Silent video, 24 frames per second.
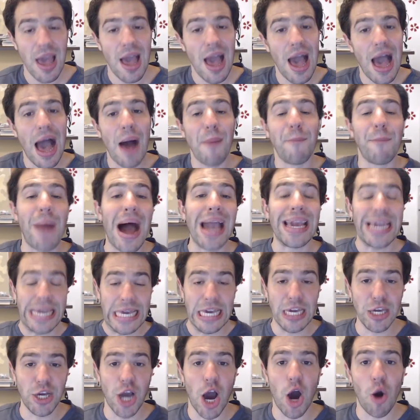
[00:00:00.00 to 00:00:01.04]
My
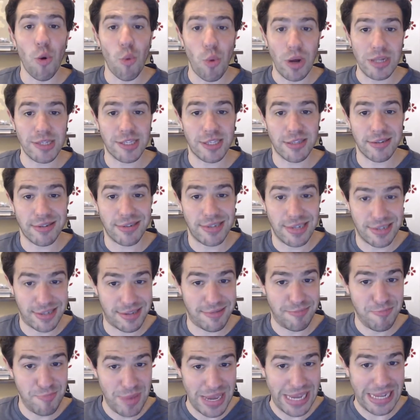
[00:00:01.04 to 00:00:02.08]
ego wants
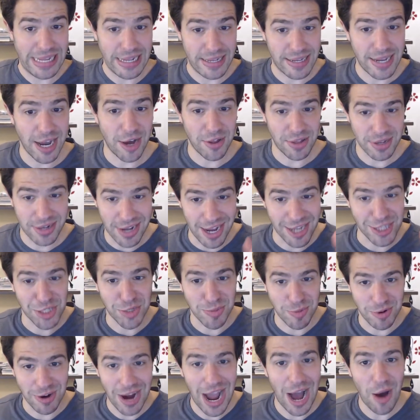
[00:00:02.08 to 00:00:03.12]
me to tell the
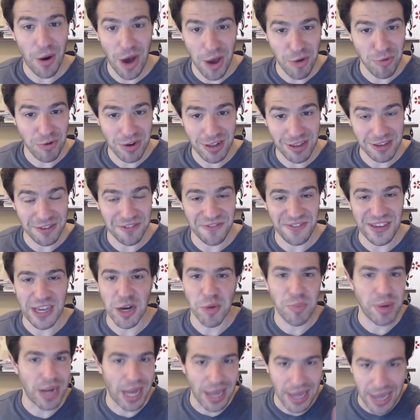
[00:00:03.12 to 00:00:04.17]
customer how I really feel,
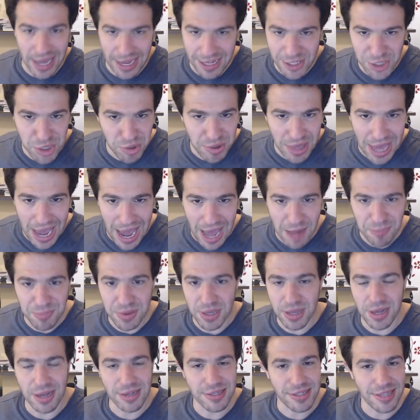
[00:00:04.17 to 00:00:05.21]
but I can't do that
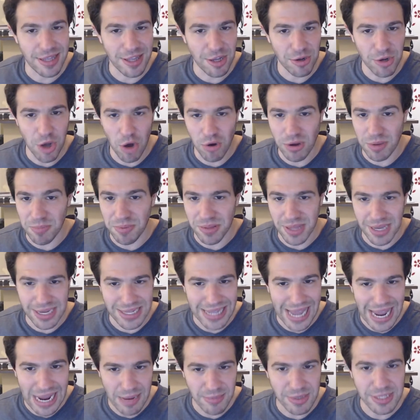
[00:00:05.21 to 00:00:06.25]
because then they'll go complain to
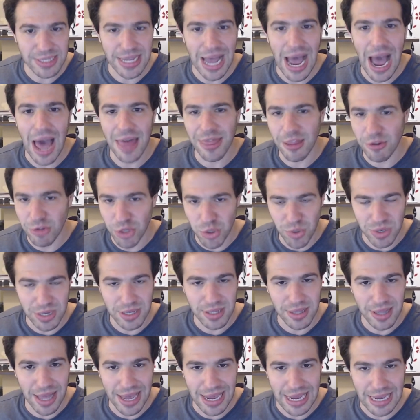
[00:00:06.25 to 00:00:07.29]
Amazon. They'll do a
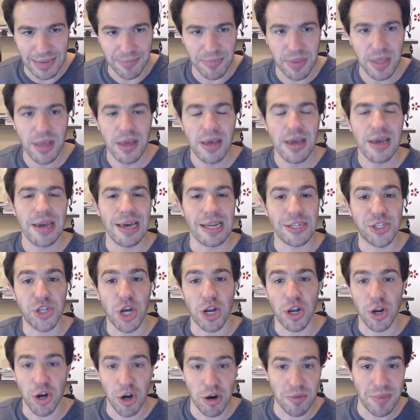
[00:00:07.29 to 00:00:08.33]
claim. It's going
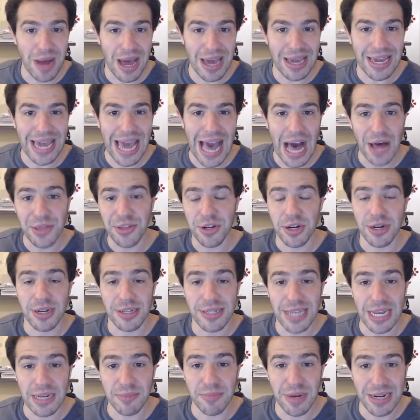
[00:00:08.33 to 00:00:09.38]
to hurt my account. They're going to
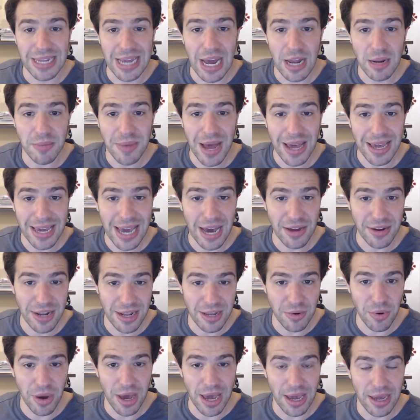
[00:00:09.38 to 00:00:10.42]
take money out of my account
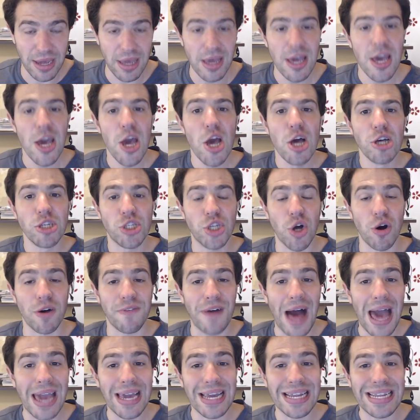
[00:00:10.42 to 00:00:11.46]
anyway. So if
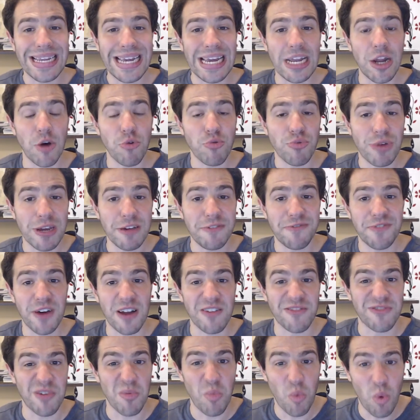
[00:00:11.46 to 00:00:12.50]
I can get a refund
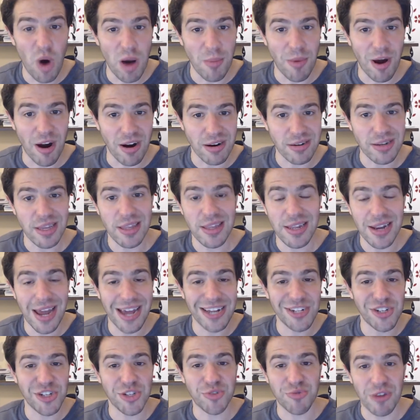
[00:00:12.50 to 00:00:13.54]
from Walmart and then I can
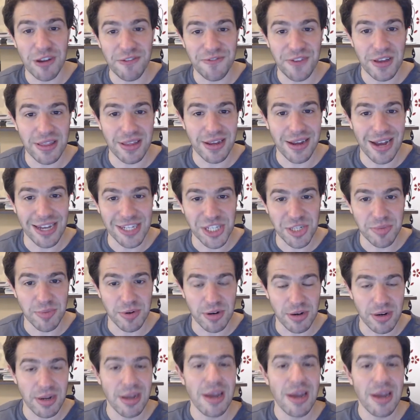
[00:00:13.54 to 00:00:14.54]
just refund the customer